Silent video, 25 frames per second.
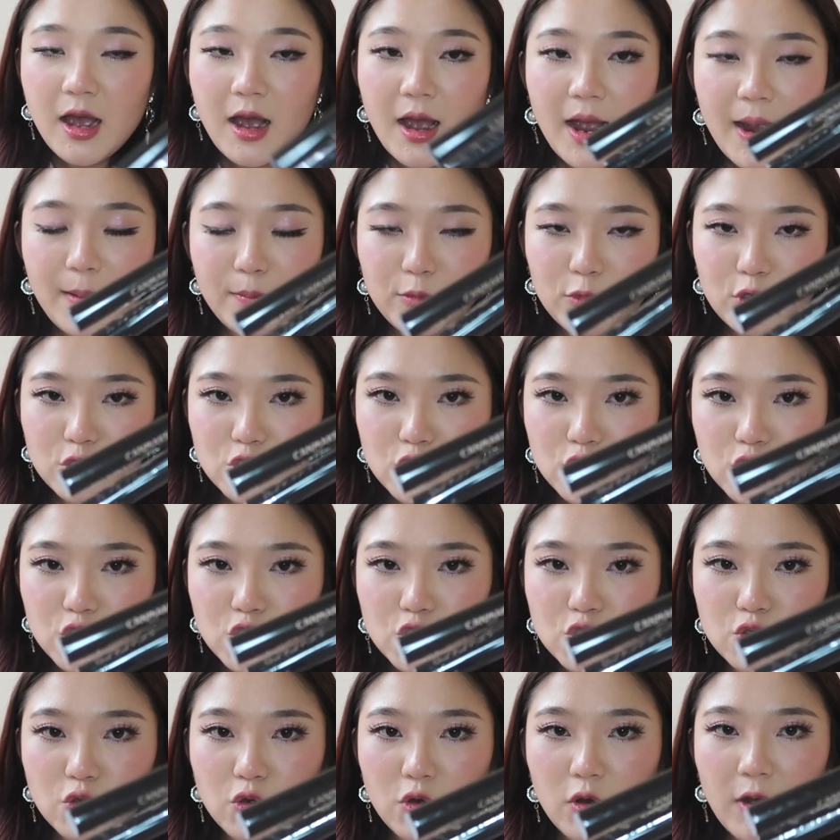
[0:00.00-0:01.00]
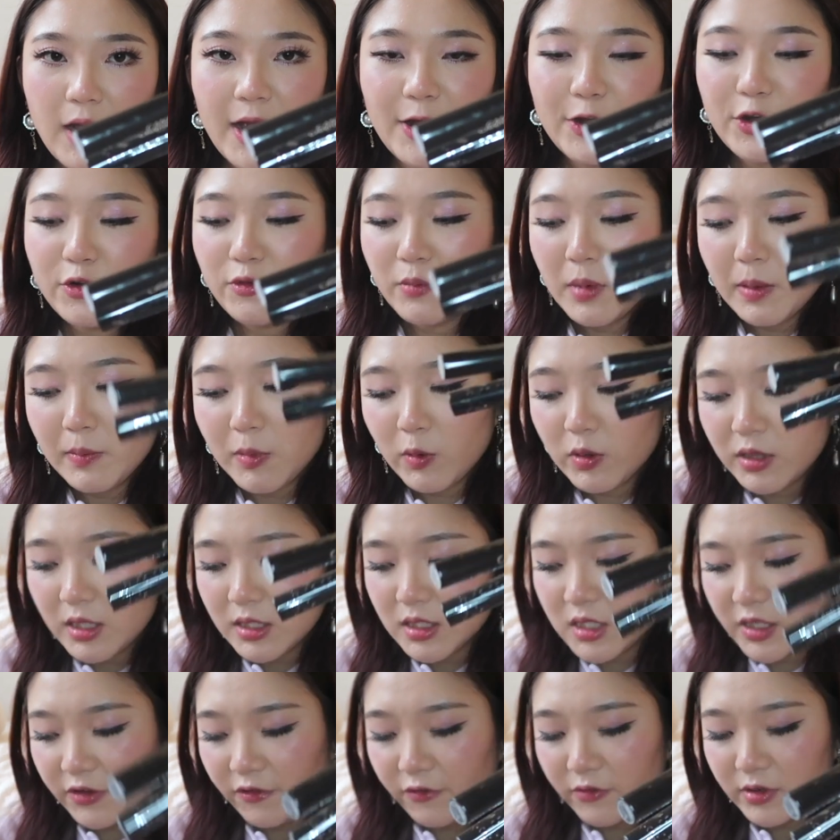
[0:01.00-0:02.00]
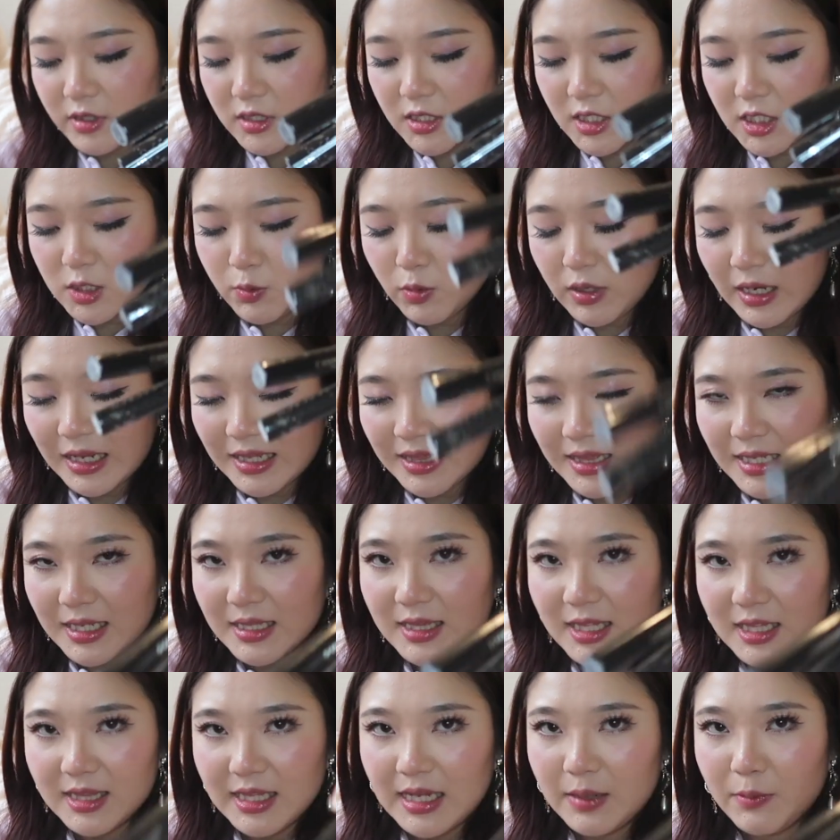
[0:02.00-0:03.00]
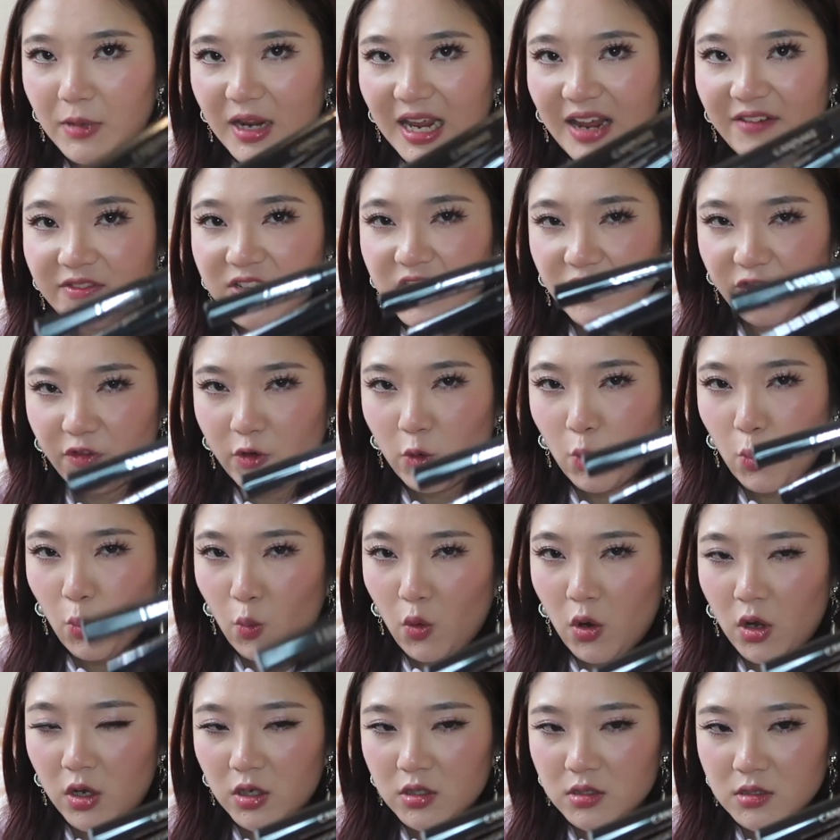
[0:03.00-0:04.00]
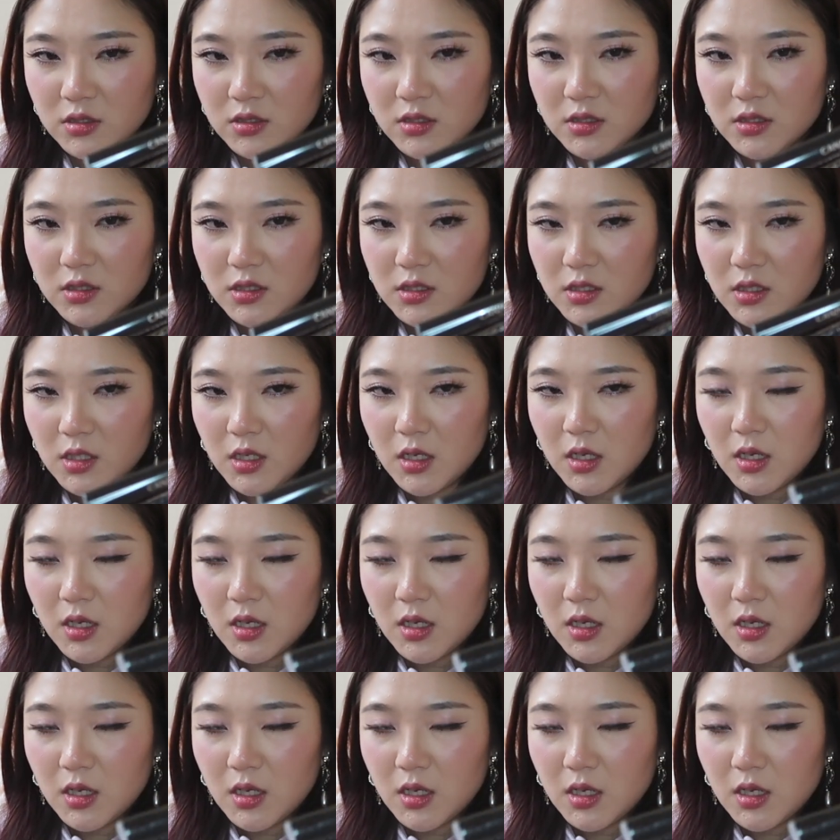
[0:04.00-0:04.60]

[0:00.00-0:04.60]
I'm not too sure. I don't remember what the difference is, but I think that they might have different ones.